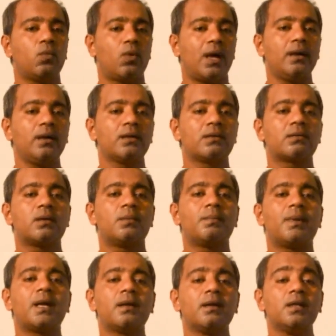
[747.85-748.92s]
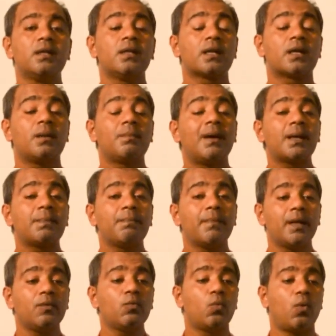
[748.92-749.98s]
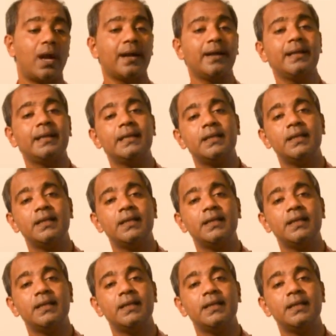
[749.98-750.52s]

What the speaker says: 1, compartment 1